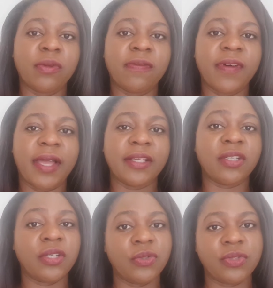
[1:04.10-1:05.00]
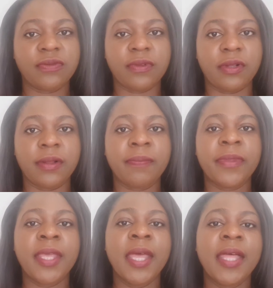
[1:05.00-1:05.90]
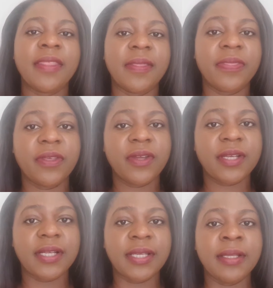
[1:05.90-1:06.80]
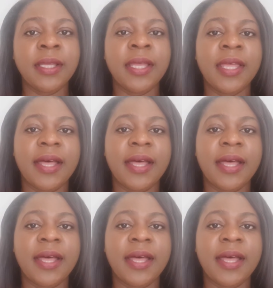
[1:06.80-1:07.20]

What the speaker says: you will find useful. Then thirdly,